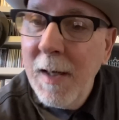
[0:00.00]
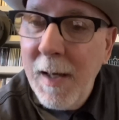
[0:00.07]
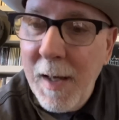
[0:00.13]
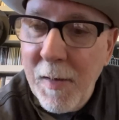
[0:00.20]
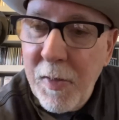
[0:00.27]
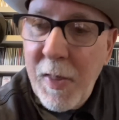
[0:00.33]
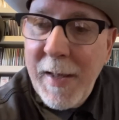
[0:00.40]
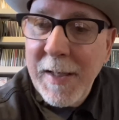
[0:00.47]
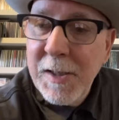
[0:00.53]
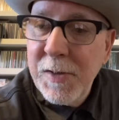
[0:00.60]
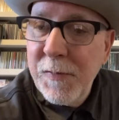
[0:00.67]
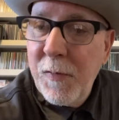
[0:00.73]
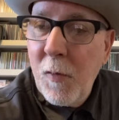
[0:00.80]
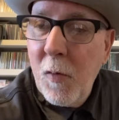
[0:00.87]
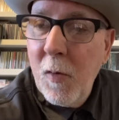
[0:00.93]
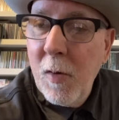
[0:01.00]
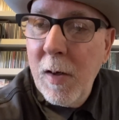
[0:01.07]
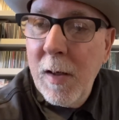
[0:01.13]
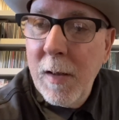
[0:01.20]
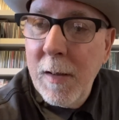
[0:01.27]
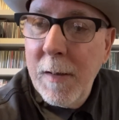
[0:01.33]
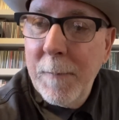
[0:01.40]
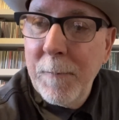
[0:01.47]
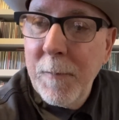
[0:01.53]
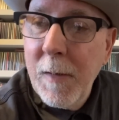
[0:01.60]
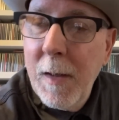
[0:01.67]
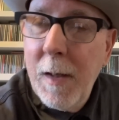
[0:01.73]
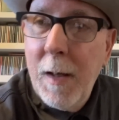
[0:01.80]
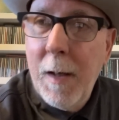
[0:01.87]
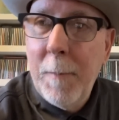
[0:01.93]
Thanks for
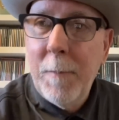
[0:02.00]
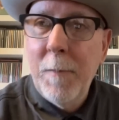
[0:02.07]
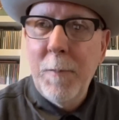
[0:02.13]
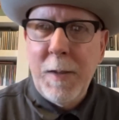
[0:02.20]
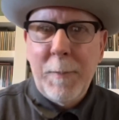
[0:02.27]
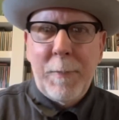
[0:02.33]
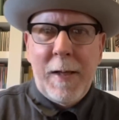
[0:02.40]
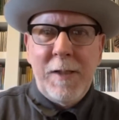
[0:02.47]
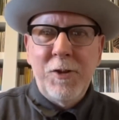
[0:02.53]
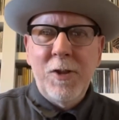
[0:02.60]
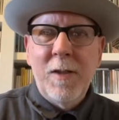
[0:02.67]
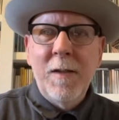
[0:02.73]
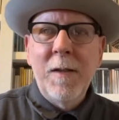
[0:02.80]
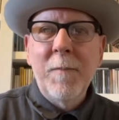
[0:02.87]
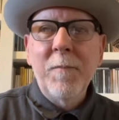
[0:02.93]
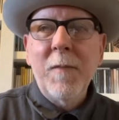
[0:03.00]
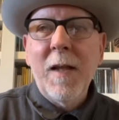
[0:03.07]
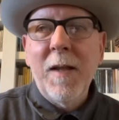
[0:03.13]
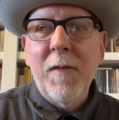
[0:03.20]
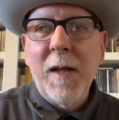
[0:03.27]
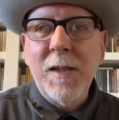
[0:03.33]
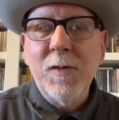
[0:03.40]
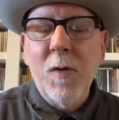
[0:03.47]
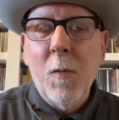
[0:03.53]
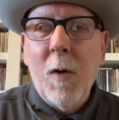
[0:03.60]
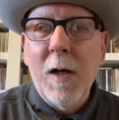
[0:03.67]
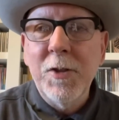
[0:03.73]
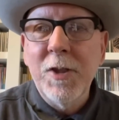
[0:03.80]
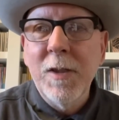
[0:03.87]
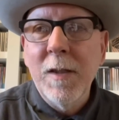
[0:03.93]
being patient, and thanks for
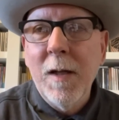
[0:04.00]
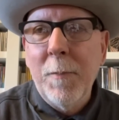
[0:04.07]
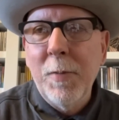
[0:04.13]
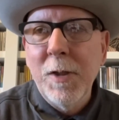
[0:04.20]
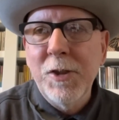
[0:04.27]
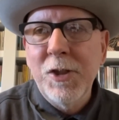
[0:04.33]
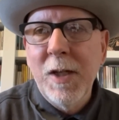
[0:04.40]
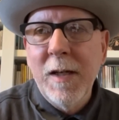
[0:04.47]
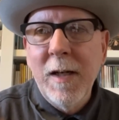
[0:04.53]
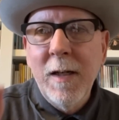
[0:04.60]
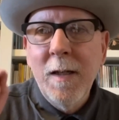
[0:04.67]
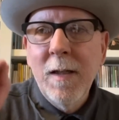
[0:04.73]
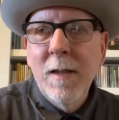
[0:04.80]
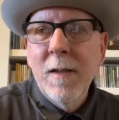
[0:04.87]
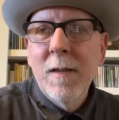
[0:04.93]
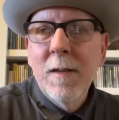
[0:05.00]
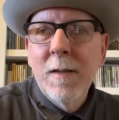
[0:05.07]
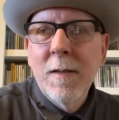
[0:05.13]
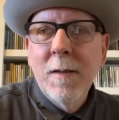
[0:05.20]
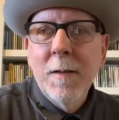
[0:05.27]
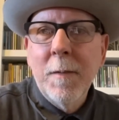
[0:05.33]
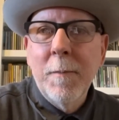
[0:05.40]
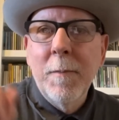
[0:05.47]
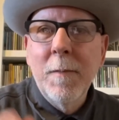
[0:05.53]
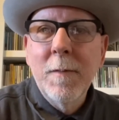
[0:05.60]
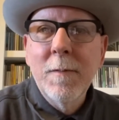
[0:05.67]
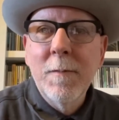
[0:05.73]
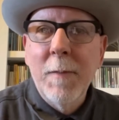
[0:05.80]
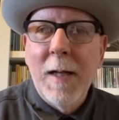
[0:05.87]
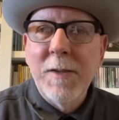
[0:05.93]
watching. I appreciate it.
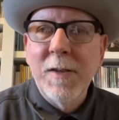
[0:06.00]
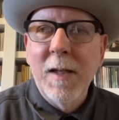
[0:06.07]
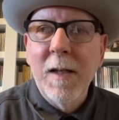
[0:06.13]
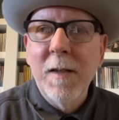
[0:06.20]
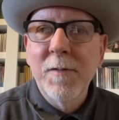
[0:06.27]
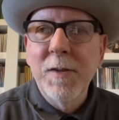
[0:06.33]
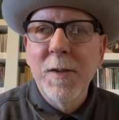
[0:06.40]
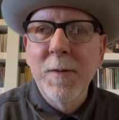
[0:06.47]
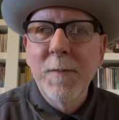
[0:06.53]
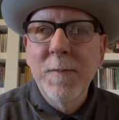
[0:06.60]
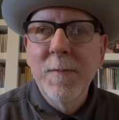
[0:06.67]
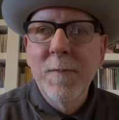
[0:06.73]
Mazzy loves you.